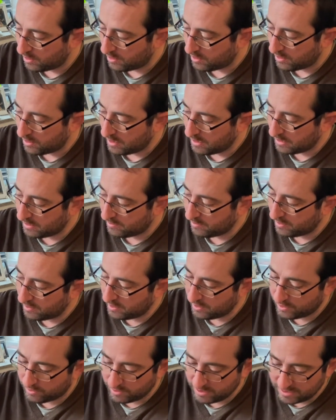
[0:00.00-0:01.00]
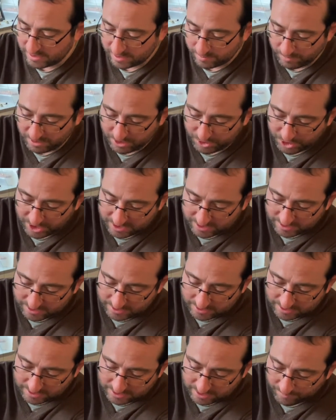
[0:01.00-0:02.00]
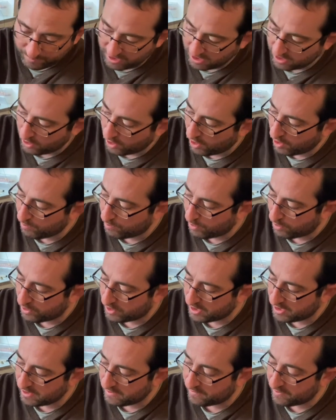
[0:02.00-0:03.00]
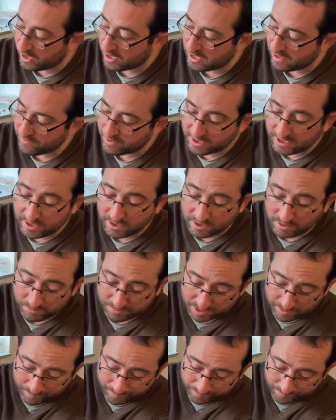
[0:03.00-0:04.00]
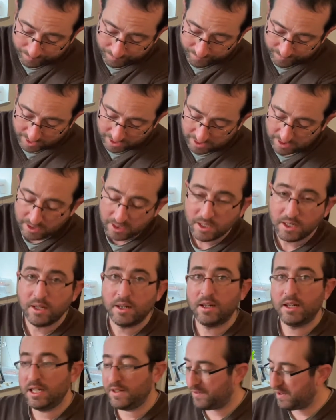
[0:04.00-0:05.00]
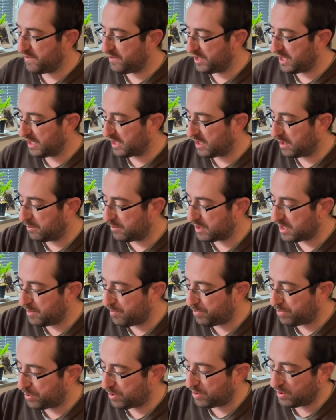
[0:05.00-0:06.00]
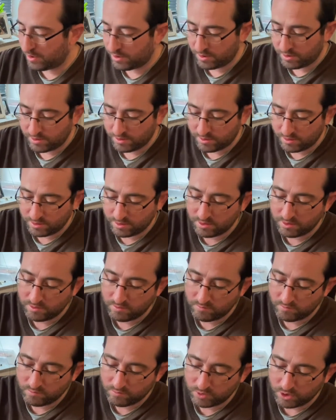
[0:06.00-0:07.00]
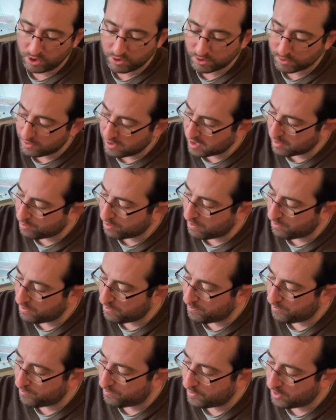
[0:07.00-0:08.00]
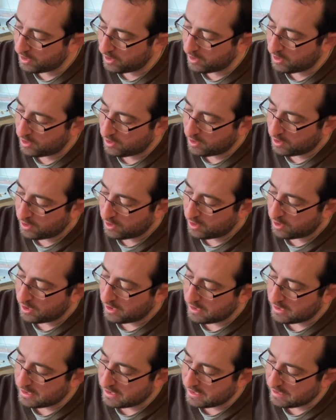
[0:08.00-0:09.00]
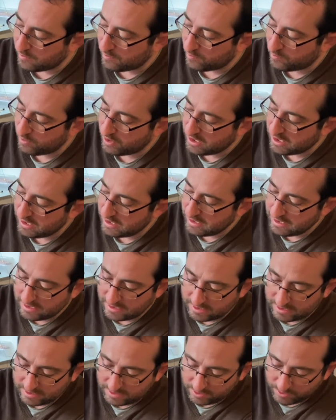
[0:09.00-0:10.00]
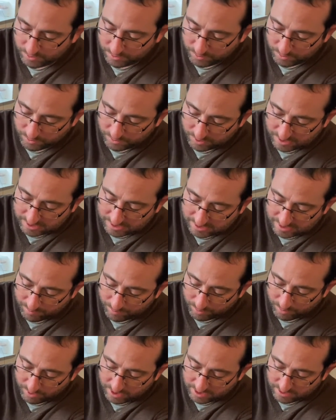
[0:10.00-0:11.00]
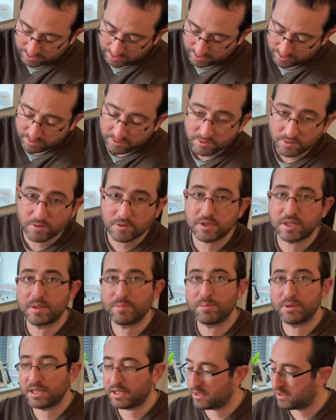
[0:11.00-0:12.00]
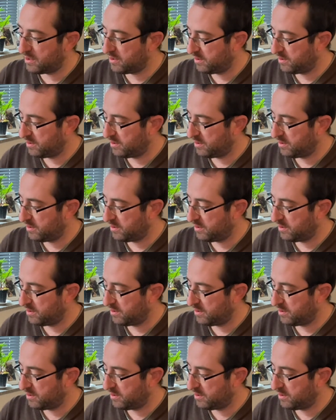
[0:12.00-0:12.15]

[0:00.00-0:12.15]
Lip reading: it increases my chances, and I'm not heartbroken if not everything comes up. If everything comes up, it's also not a problem. It's really easy to separate or split